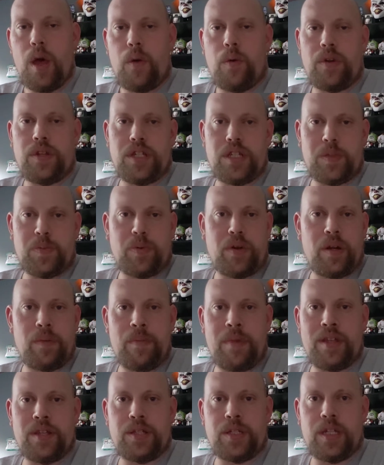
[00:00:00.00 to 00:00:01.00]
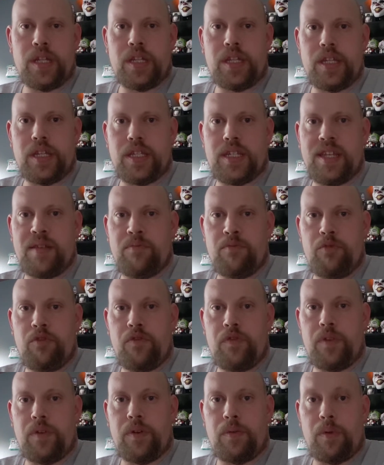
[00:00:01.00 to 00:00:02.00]
which is pretty much the Disney
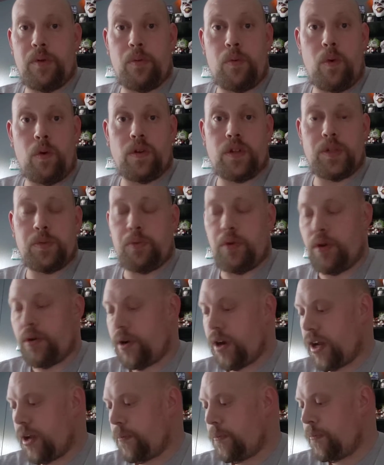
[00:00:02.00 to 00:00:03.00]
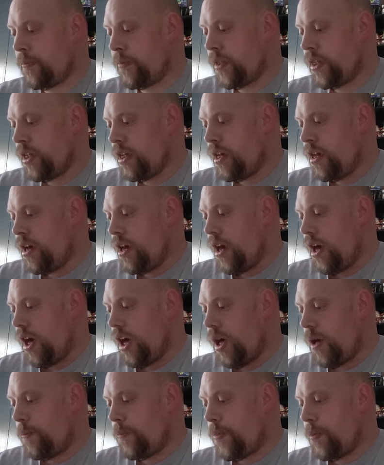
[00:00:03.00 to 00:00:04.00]
Movie Rewards program.
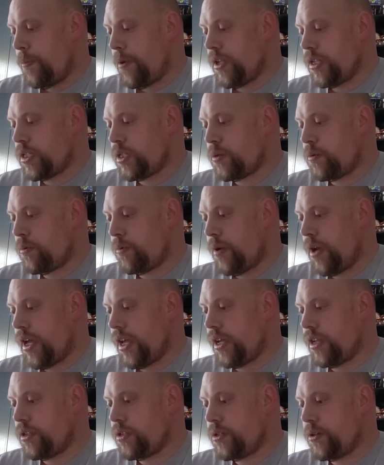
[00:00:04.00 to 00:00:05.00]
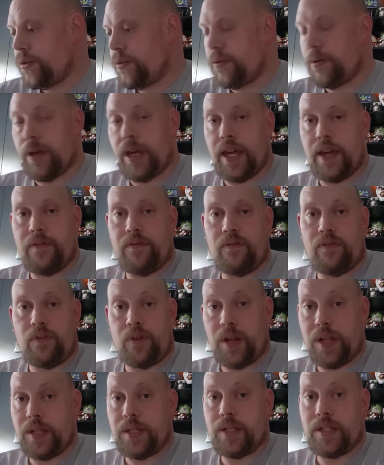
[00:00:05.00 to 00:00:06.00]
The best way to get
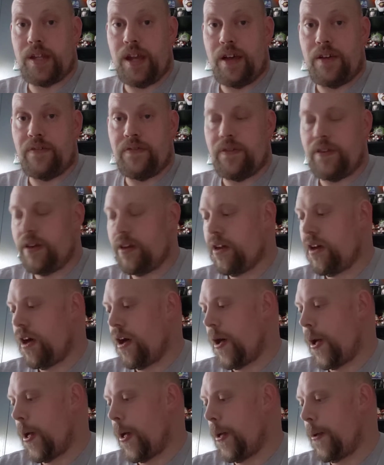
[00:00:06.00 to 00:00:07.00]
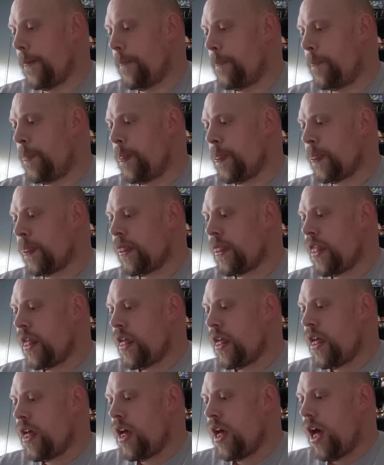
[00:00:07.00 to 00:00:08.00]
free stuff.
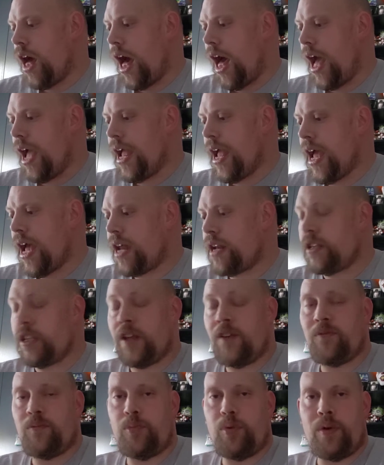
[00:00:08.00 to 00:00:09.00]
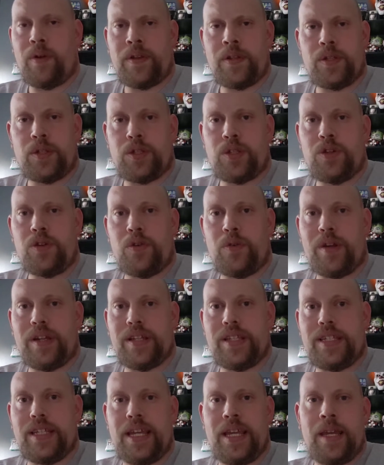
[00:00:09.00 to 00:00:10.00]
I had enough points to
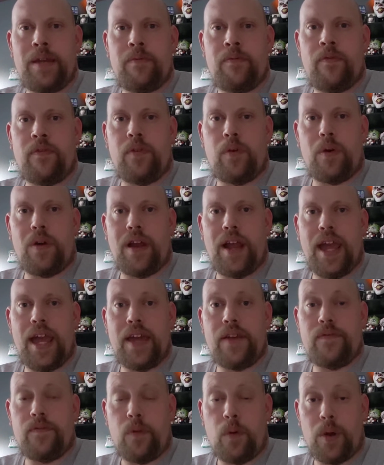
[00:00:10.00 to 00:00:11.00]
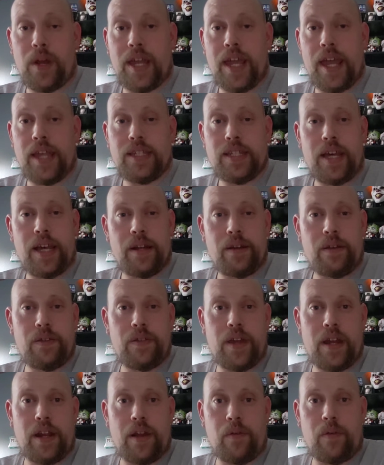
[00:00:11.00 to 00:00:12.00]
redeem for a 4K title
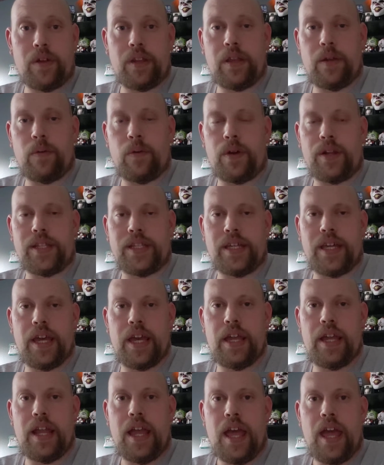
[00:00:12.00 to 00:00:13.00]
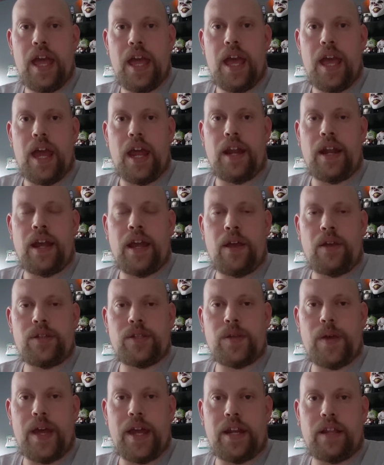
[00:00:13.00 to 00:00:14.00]
that I really wanted to get. And I
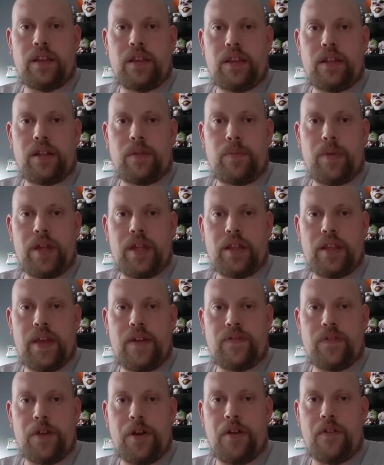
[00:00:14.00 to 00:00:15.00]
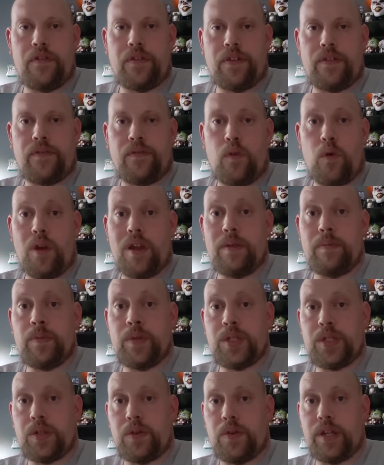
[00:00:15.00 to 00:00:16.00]
also had a little bit left over for a
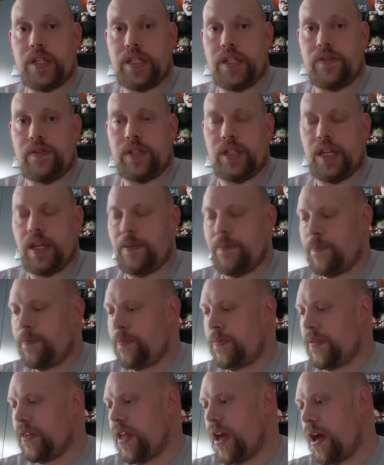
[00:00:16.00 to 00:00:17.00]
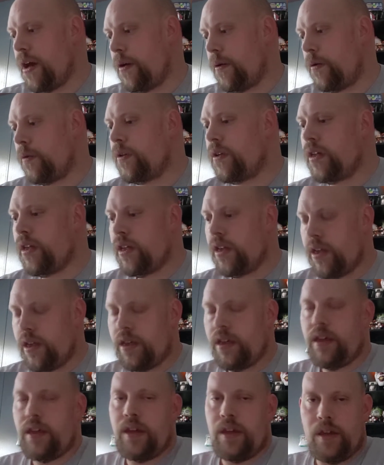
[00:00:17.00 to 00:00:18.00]
mystery DVD. Now,
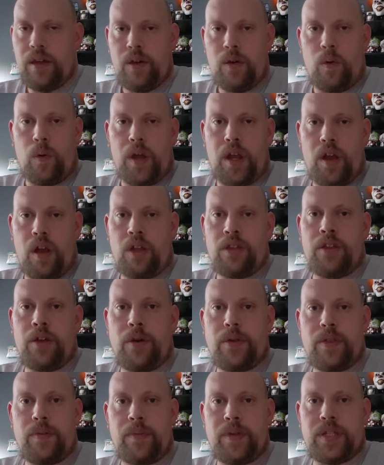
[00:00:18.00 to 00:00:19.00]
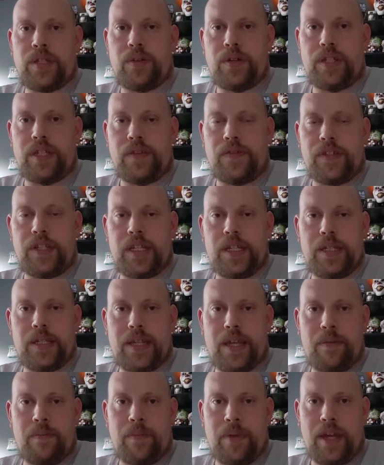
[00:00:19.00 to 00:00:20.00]
we all know the mystery DVDs
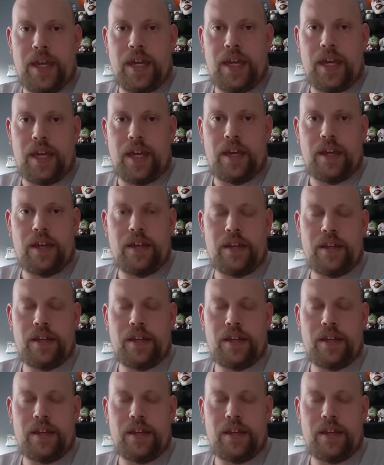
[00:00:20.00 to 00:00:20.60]
can be,